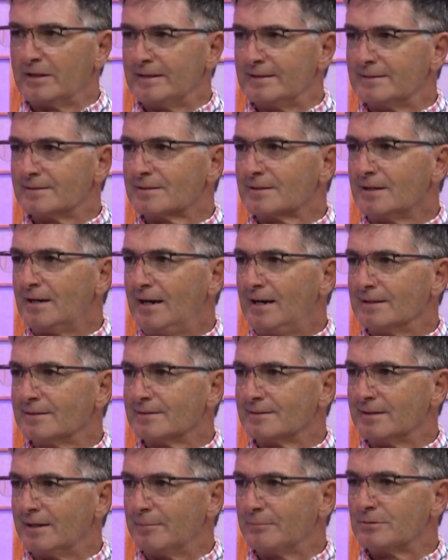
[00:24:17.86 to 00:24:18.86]
Lens
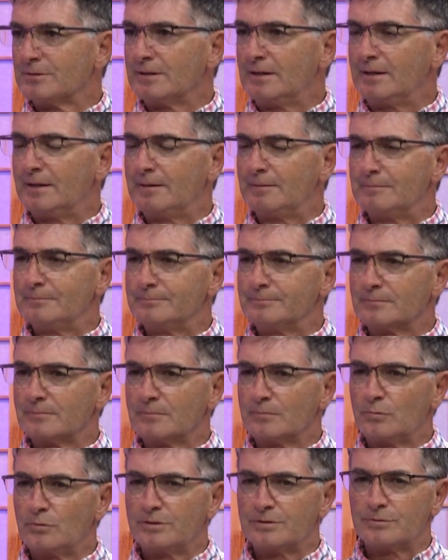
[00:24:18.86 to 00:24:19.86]
concept,
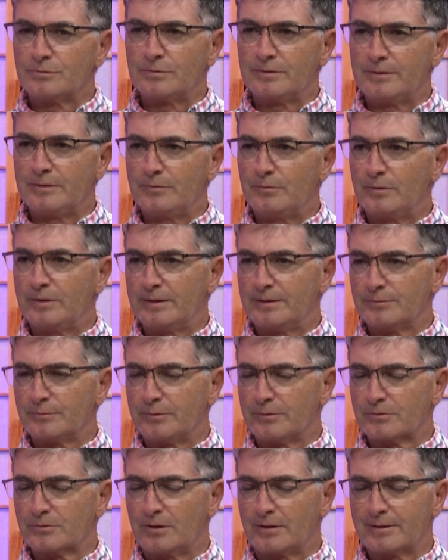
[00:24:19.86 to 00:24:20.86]
which we, as we
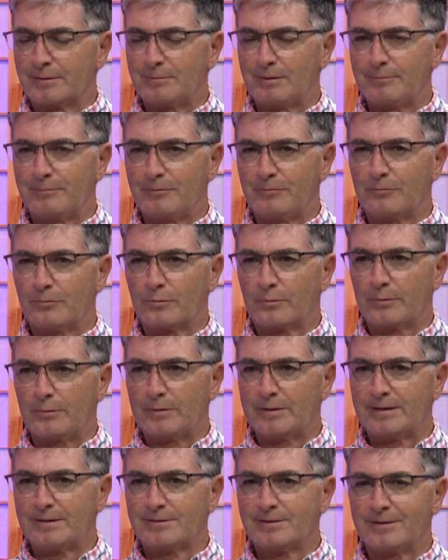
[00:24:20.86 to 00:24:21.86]
were talking about before we
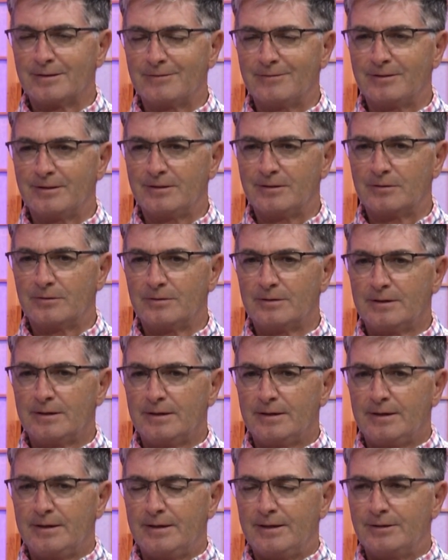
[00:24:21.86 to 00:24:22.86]
went into the video,
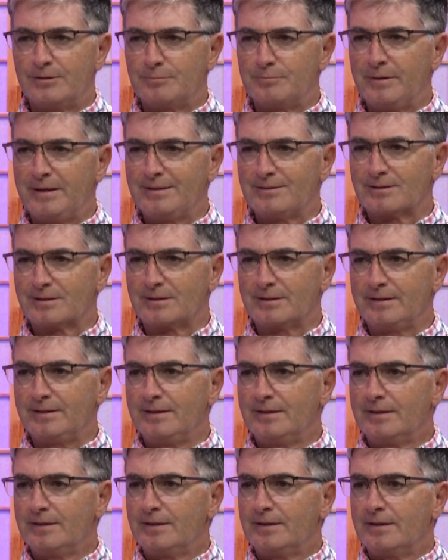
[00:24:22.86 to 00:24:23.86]
is
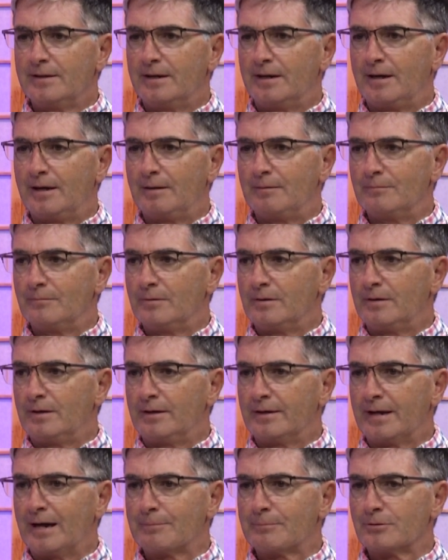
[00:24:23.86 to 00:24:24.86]
basically an
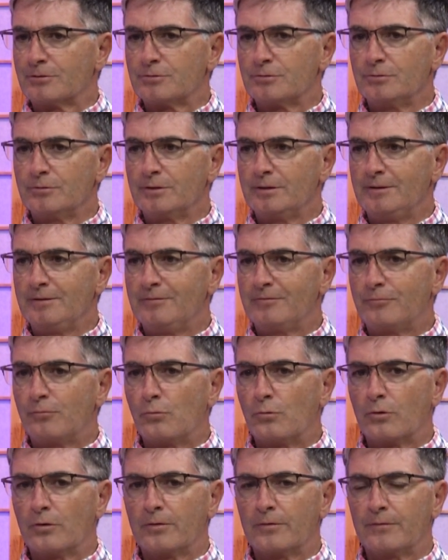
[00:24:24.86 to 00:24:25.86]
opportunity
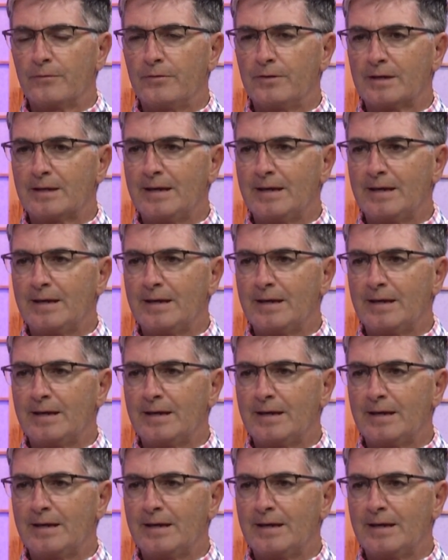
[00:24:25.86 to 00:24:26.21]
for the